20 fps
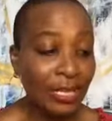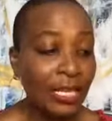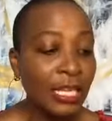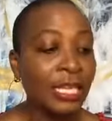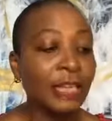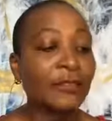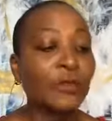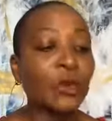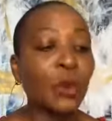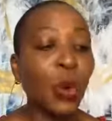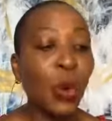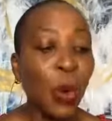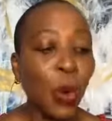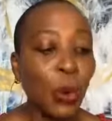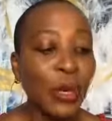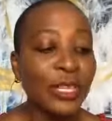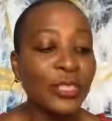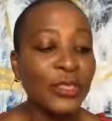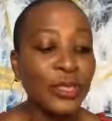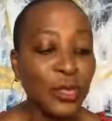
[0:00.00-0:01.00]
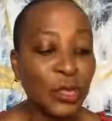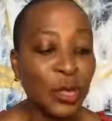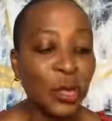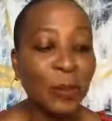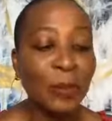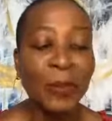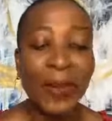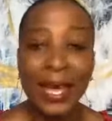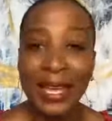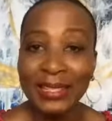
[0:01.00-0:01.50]
If you always do your
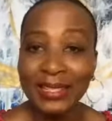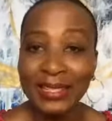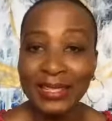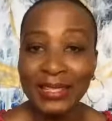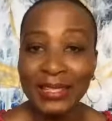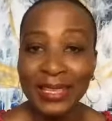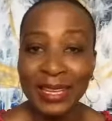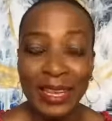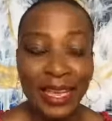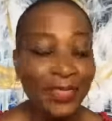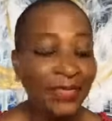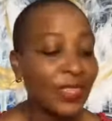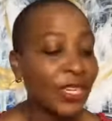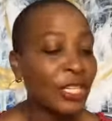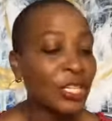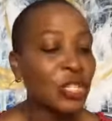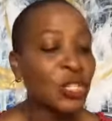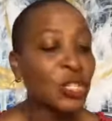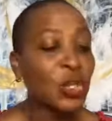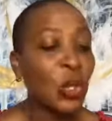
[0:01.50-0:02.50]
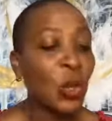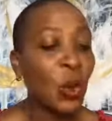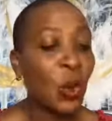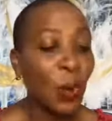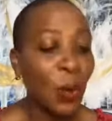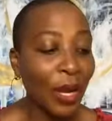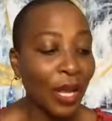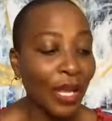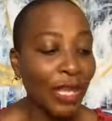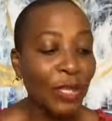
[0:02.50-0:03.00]
best, there's no
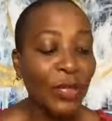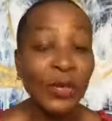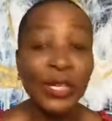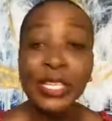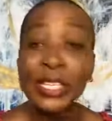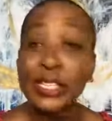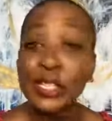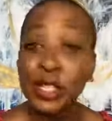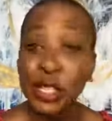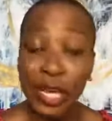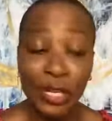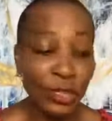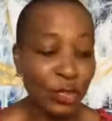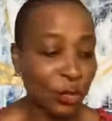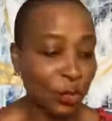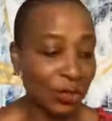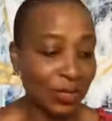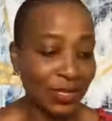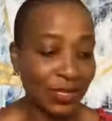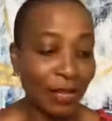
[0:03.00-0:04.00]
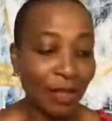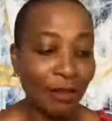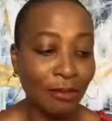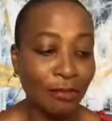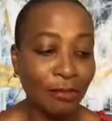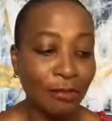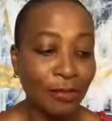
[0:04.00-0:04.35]
way you can judge yourself.